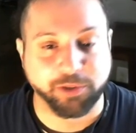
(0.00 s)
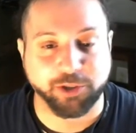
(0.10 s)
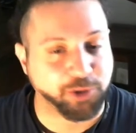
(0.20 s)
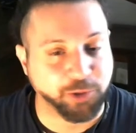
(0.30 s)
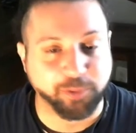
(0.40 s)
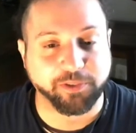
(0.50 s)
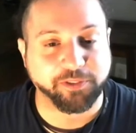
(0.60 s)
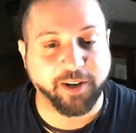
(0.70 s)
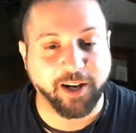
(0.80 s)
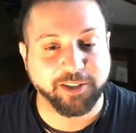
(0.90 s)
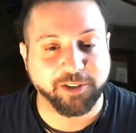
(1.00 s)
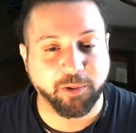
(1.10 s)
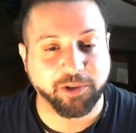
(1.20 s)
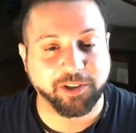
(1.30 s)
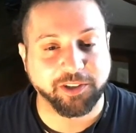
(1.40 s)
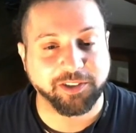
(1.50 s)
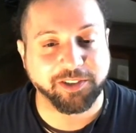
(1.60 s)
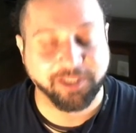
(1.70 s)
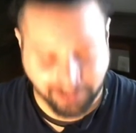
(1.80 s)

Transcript: super fast chorus.